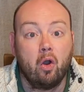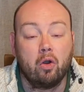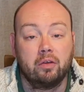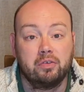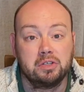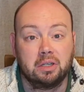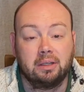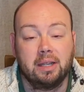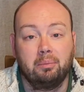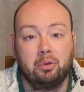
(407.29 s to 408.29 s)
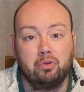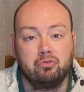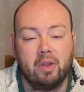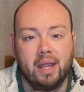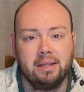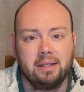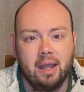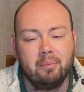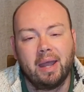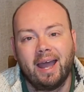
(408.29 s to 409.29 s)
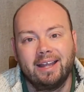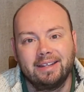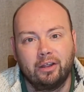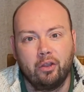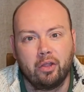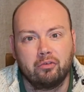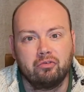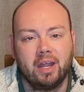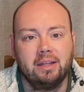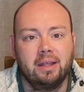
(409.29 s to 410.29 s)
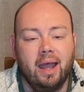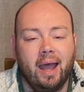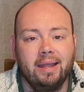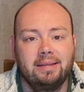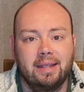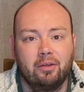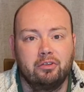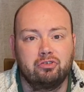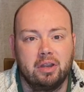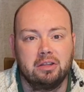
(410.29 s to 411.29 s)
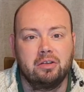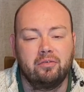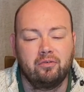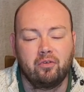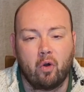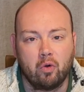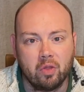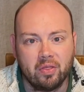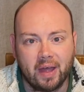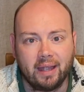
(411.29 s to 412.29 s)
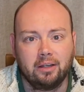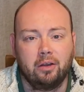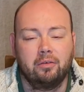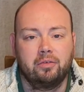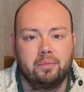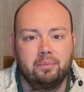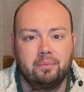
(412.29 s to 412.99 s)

Or if it's a light blue, red, by adding another red, I tell the train to follow that curve.